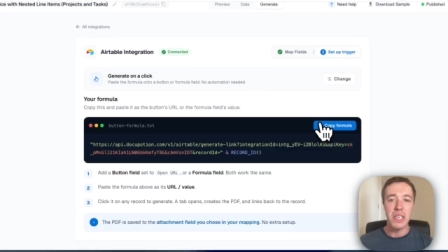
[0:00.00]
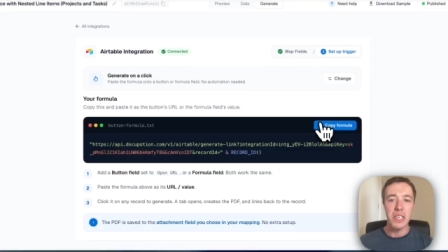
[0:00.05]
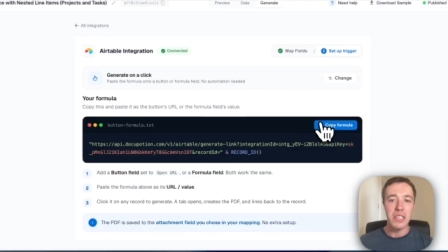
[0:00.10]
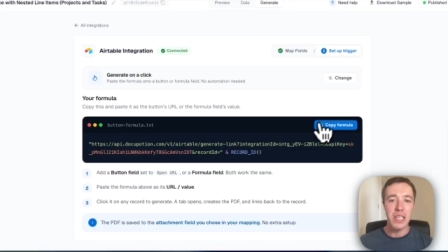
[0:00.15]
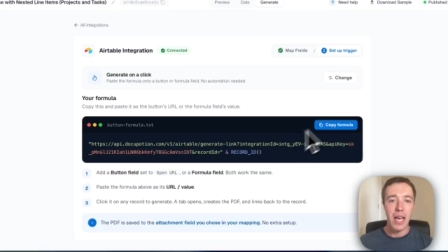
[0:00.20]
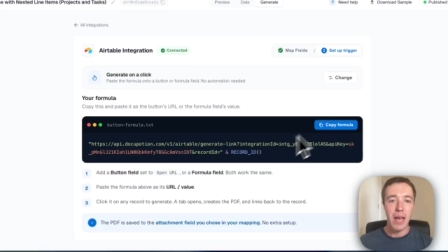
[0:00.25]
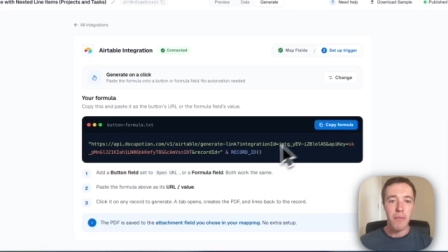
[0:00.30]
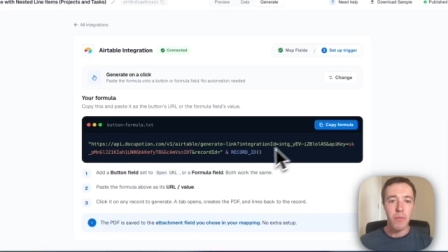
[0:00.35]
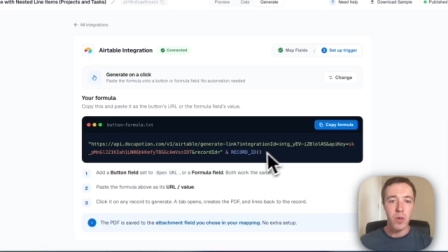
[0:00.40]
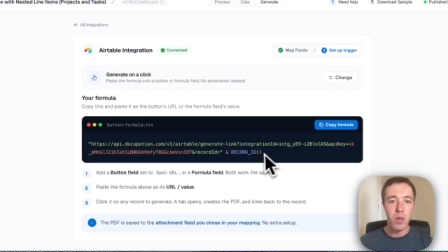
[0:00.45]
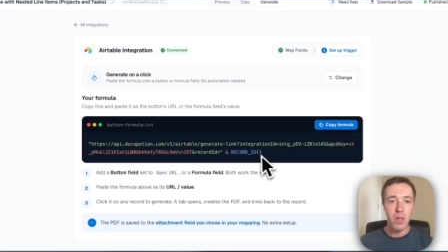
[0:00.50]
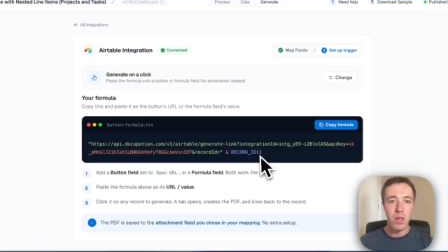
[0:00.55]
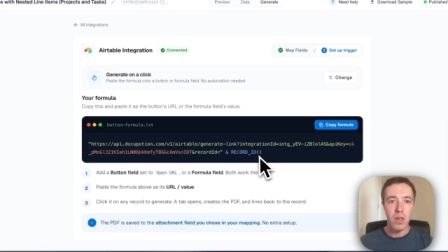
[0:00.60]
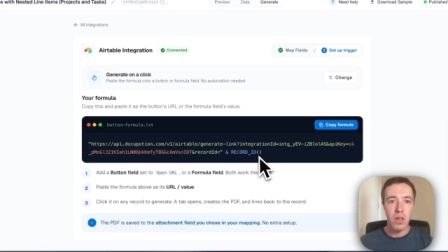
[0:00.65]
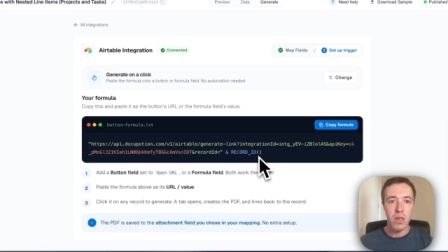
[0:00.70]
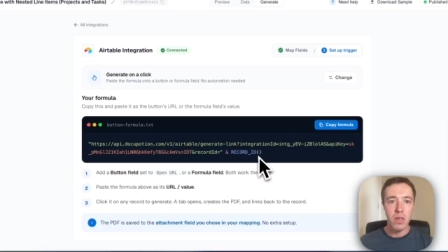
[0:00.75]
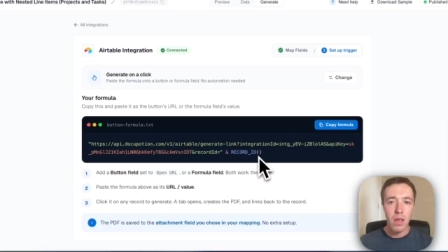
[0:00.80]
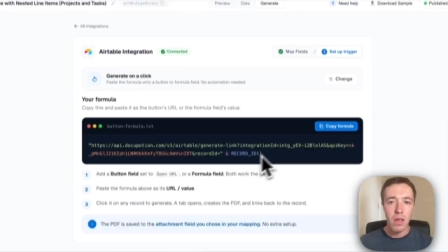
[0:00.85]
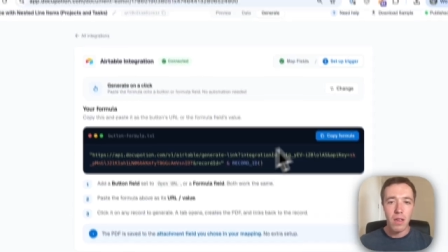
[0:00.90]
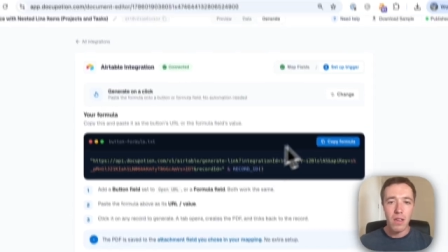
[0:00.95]
example.
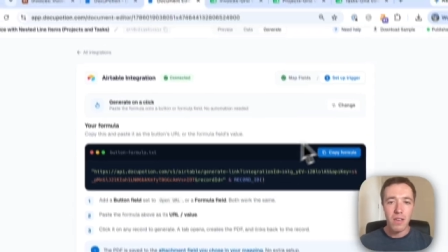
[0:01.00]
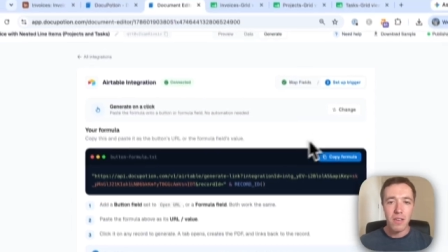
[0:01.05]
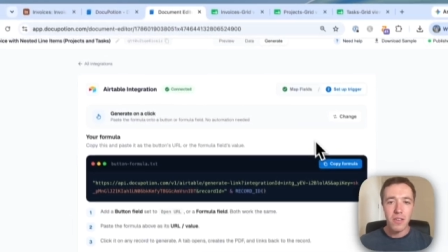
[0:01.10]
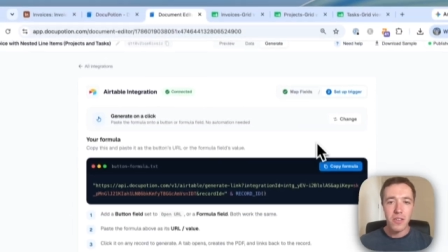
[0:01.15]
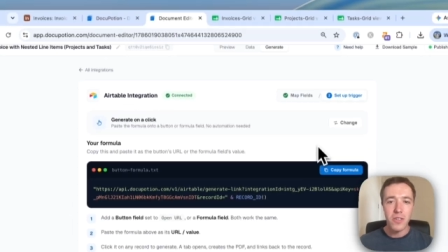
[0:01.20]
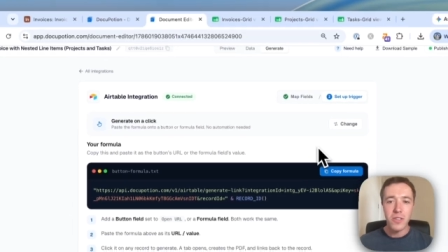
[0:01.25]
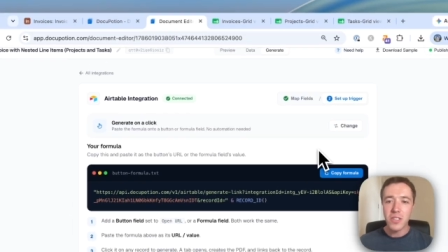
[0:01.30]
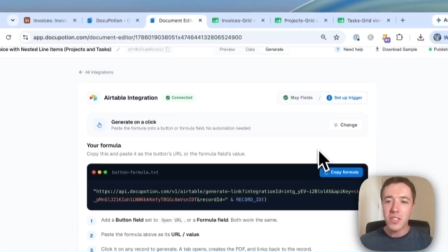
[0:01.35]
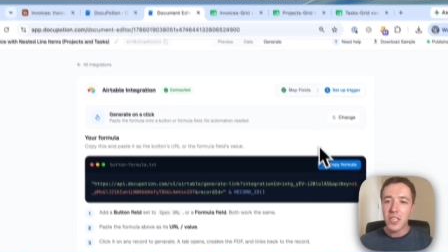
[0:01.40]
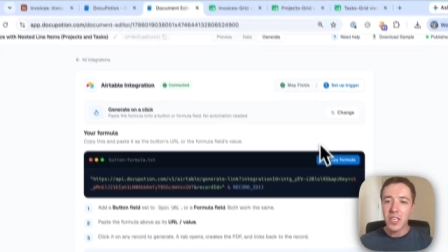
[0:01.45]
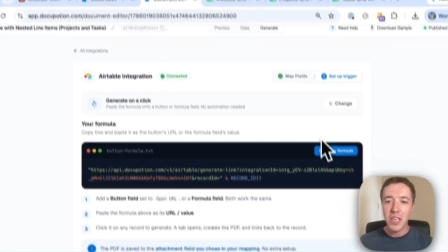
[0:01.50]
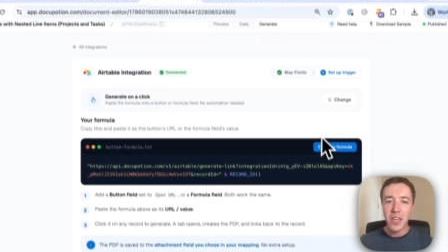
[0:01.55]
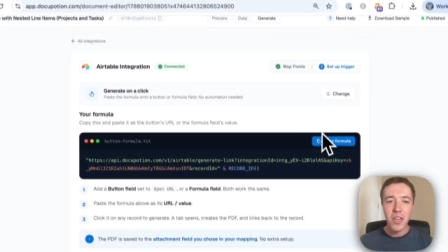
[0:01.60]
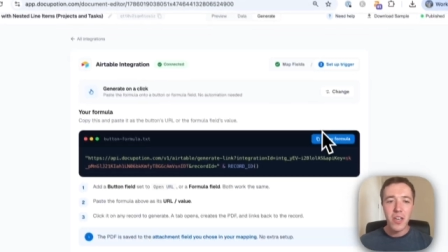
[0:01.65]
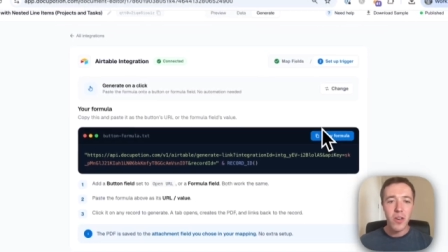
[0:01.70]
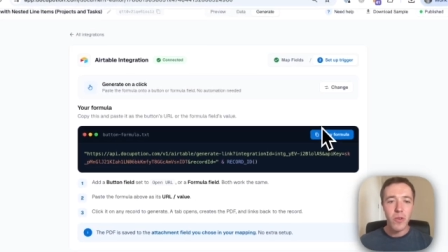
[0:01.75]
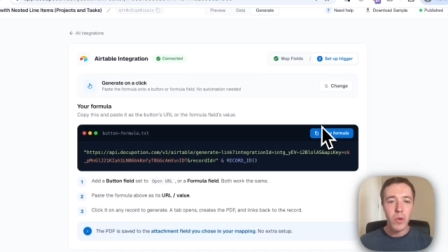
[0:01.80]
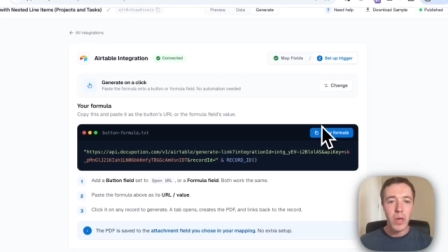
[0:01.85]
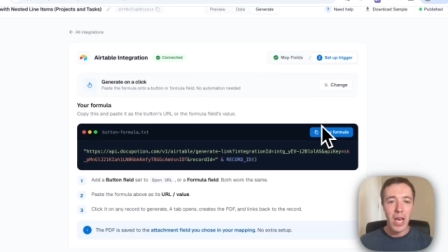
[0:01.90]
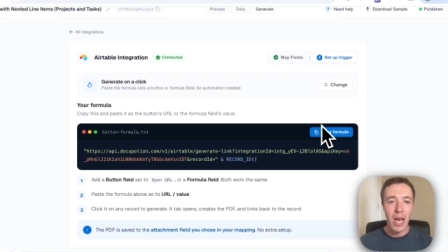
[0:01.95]
You'll see
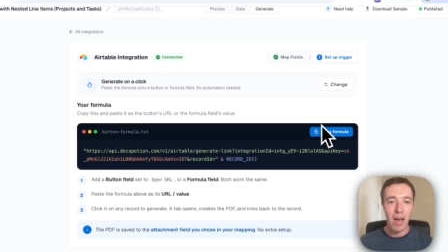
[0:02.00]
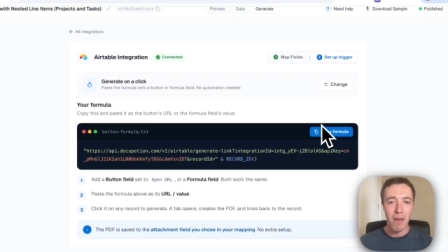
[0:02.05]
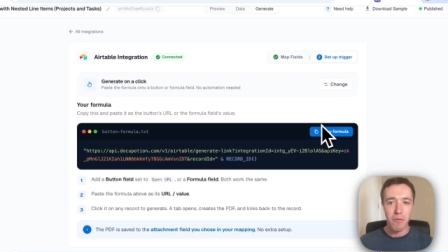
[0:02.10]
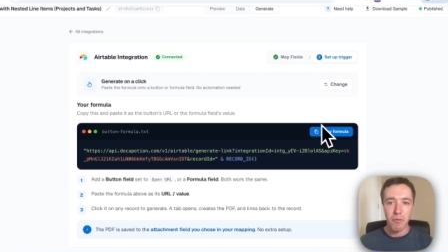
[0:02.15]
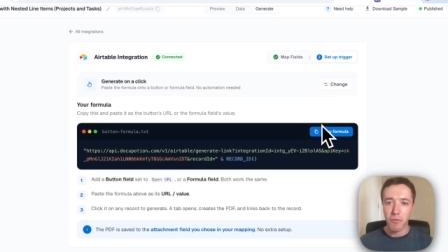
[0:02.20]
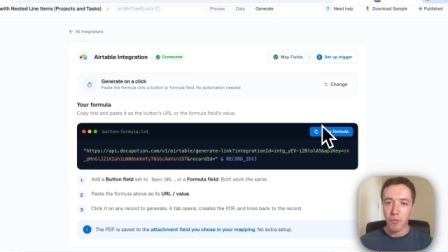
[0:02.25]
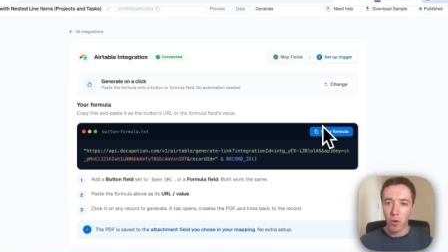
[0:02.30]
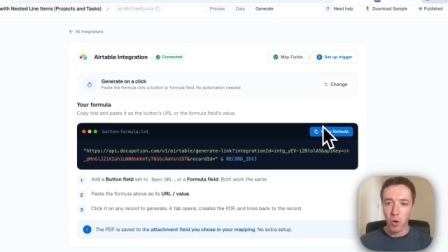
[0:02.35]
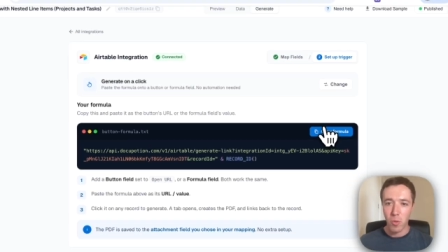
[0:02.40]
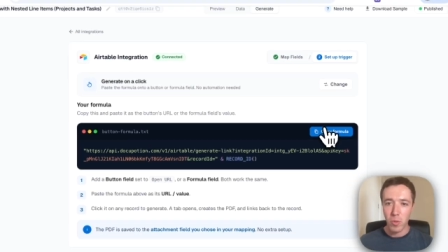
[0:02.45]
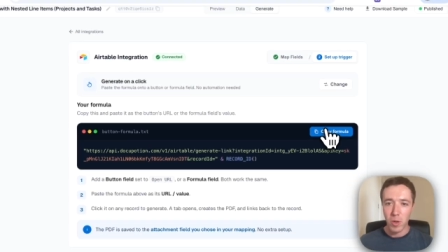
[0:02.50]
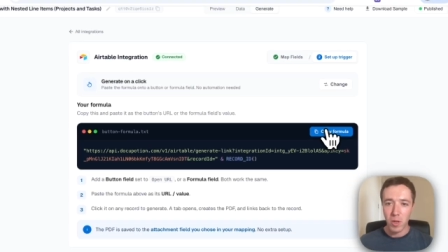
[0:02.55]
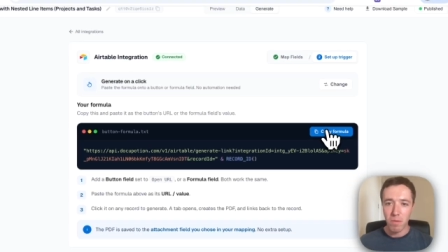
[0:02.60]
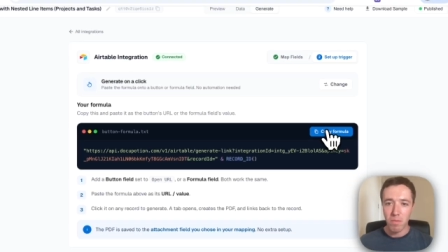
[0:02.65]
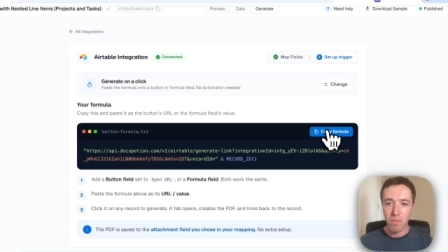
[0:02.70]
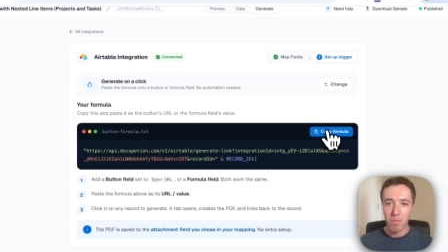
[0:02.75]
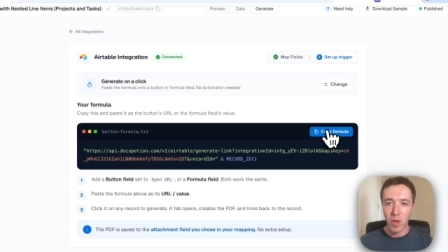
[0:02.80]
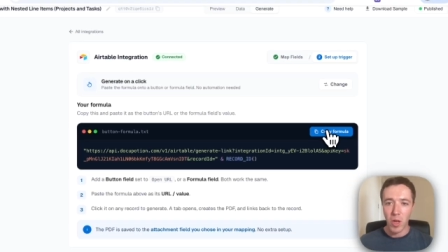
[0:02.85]
here we have a formula.